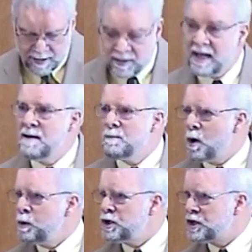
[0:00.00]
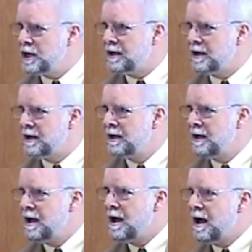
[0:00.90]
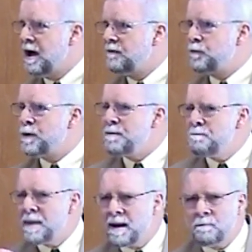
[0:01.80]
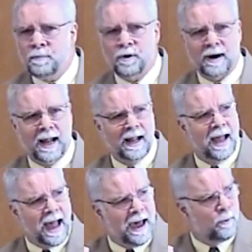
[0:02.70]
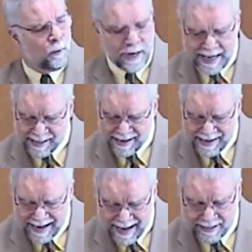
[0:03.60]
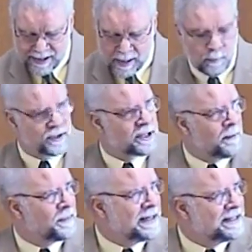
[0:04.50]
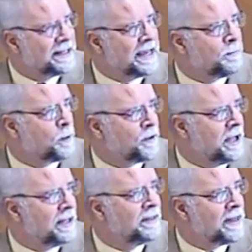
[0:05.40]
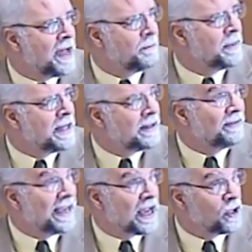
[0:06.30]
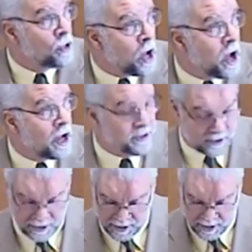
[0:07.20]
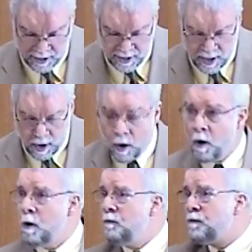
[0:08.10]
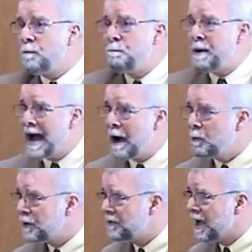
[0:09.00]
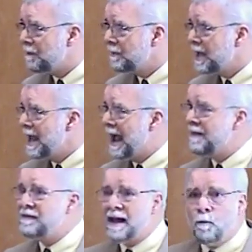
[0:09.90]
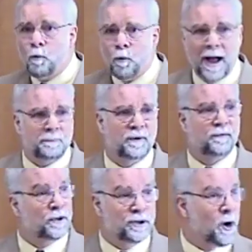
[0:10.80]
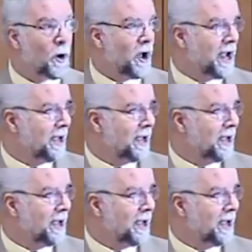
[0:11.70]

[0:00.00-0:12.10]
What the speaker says: The emotion of remembering and reconnecting with something deep within them that they had lost overpowered them, and they wept for joy.